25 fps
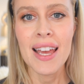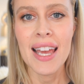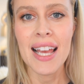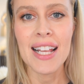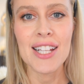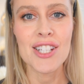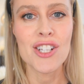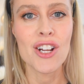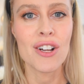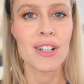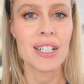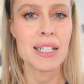
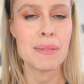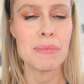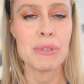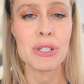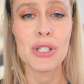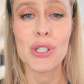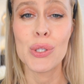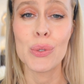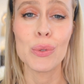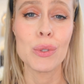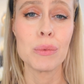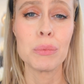it's not going to be
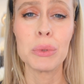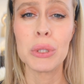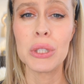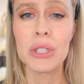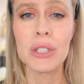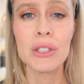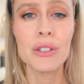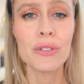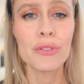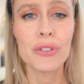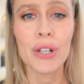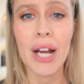
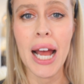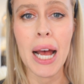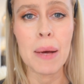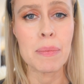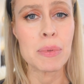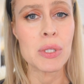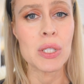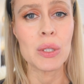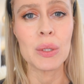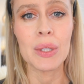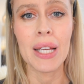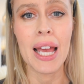suitable for
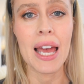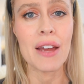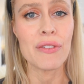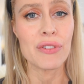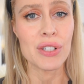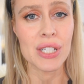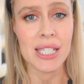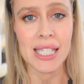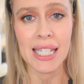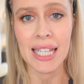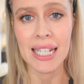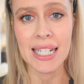absolutely
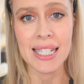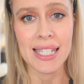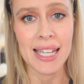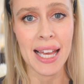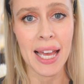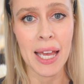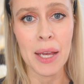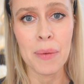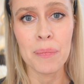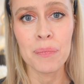every skin type.